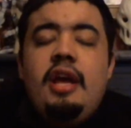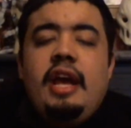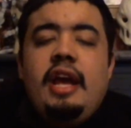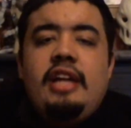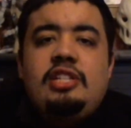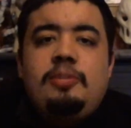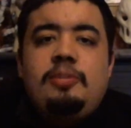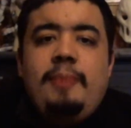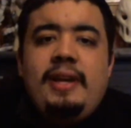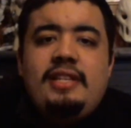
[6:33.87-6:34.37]

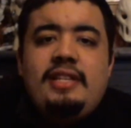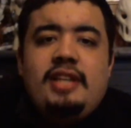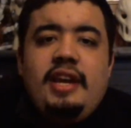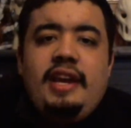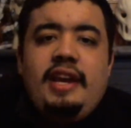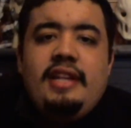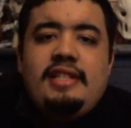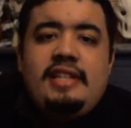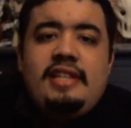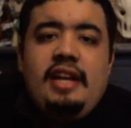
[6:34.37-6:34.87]
And she basically
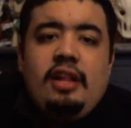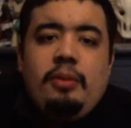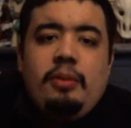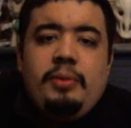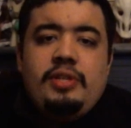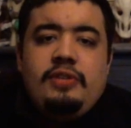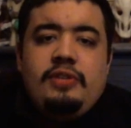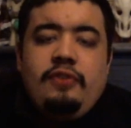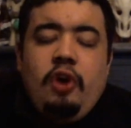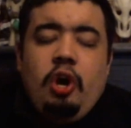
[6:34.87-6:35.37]
gets the
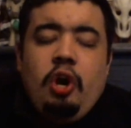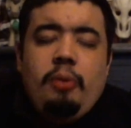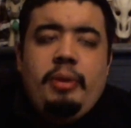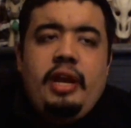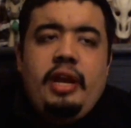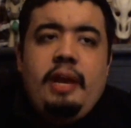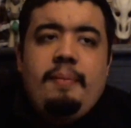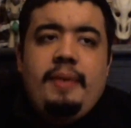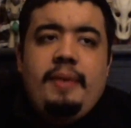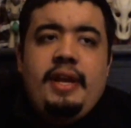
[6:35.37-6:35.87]
elements of
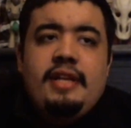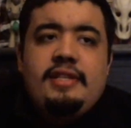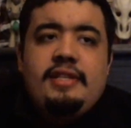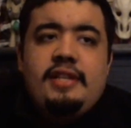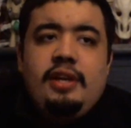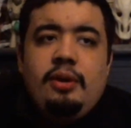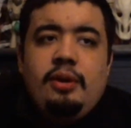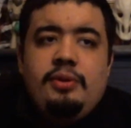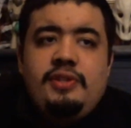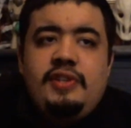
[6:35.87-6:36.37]
harmony and begins to
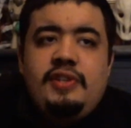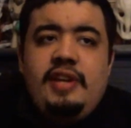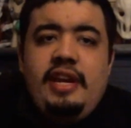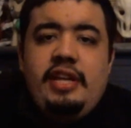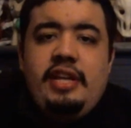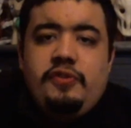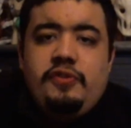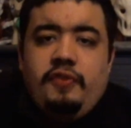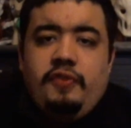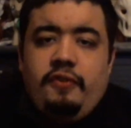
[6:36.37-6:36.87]
go see
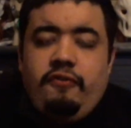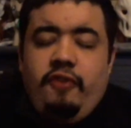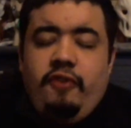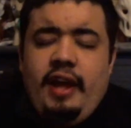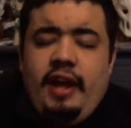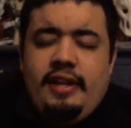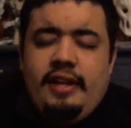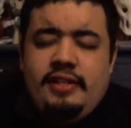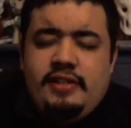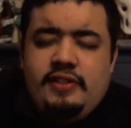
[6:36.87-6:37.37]
each of her
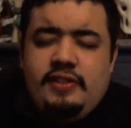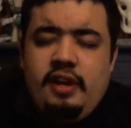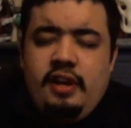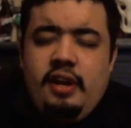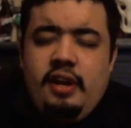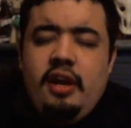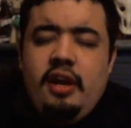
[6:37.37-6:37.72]
friends.